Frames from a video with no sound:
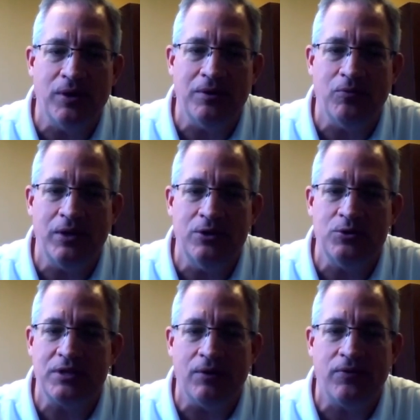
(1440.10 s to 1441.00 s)
Point, we
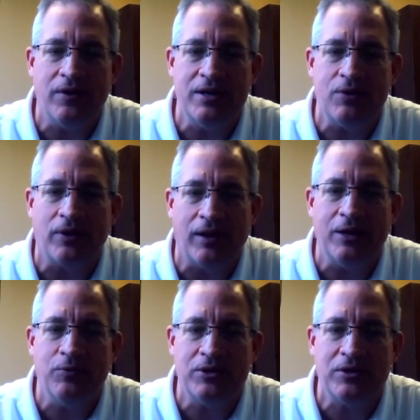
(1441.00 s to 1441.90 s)
use very different
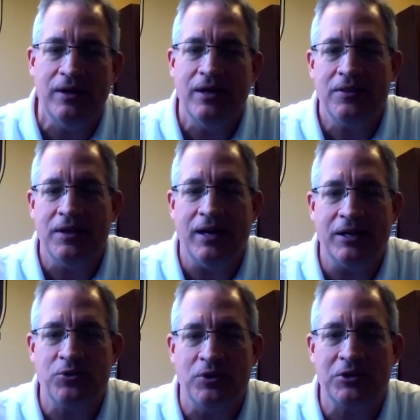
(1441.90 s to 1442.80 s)
language than at a
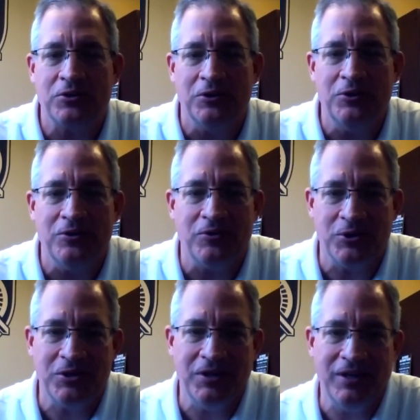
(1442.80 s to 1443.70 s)
traditional
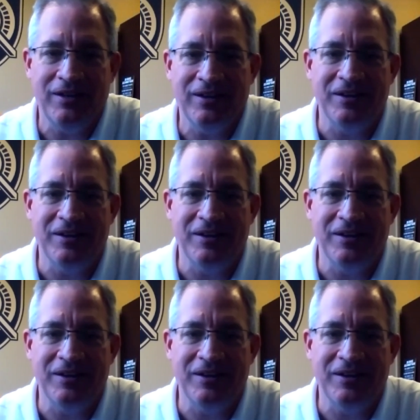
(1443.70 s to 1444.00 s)
university.